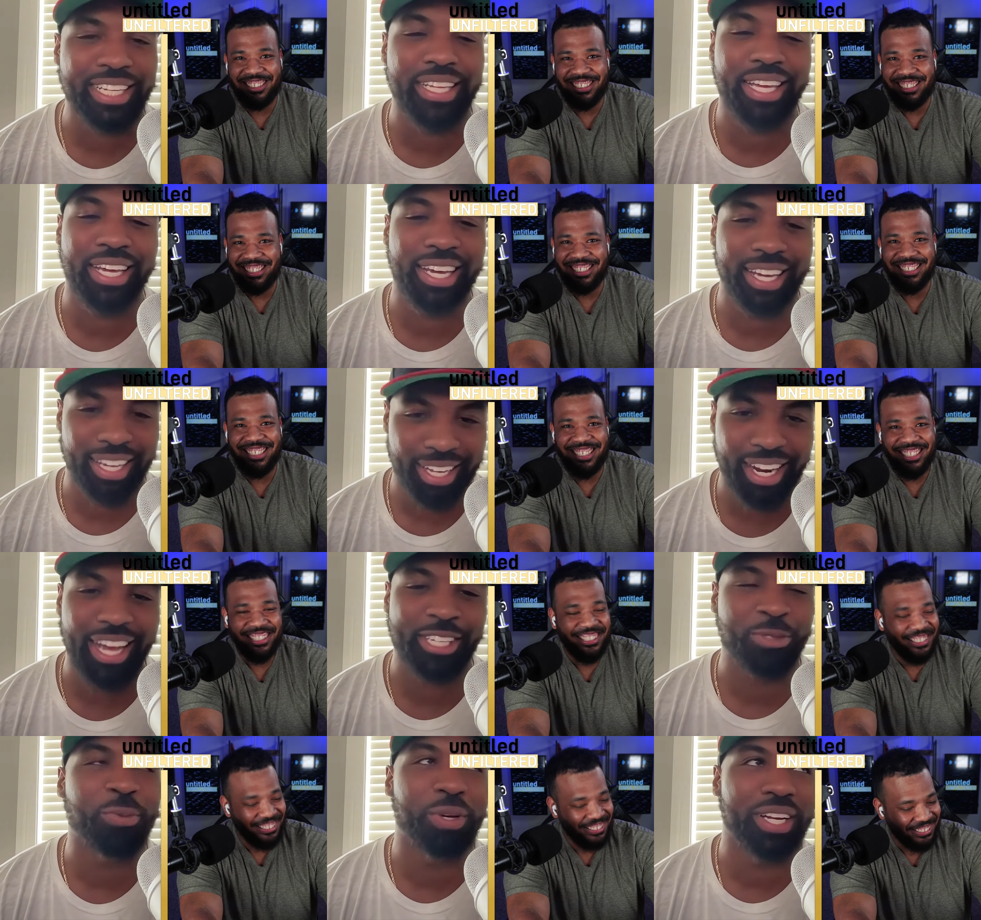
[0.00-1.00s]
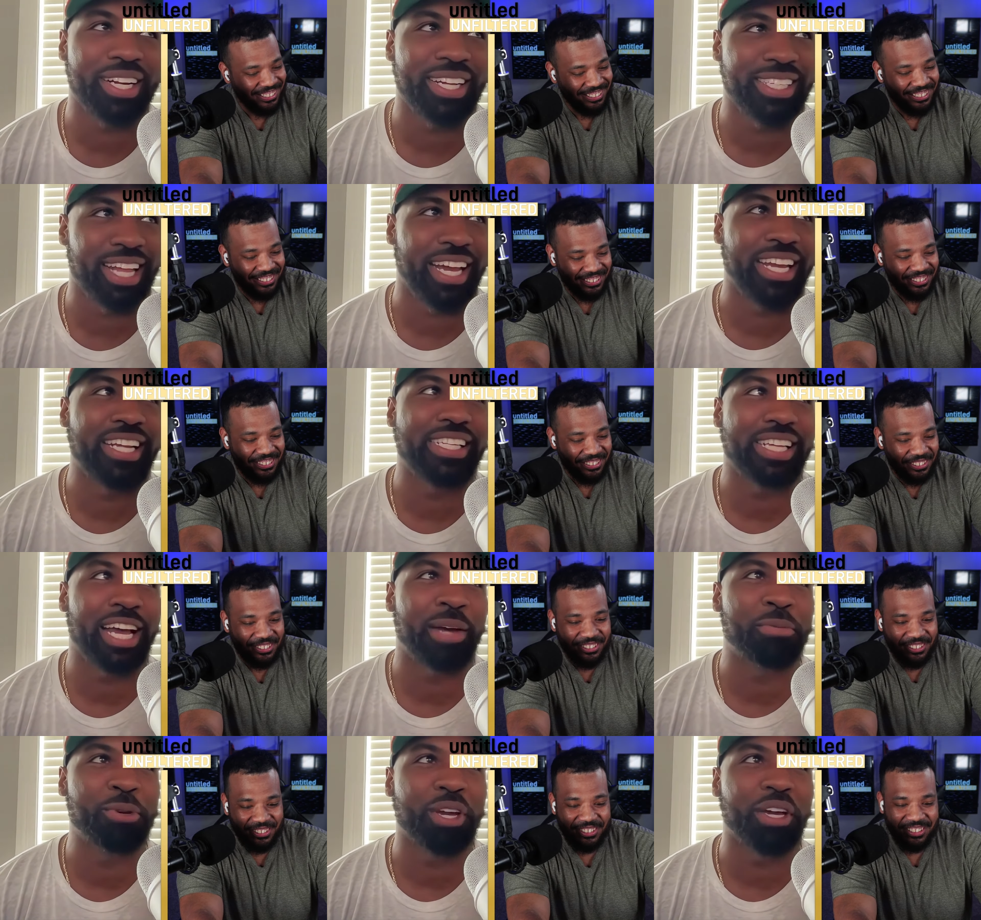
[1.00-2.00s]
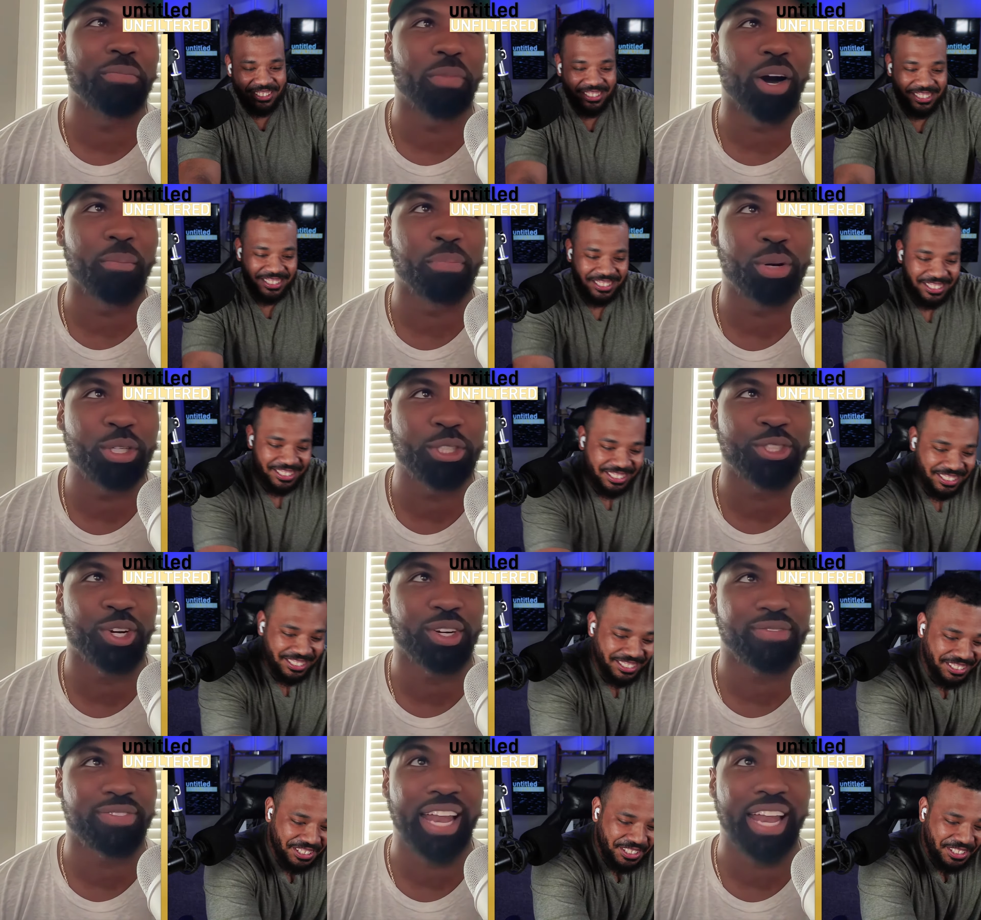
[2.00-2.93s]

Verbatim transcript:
Speaker 1: Yeah, that's what it is. Like, anytime you get a push off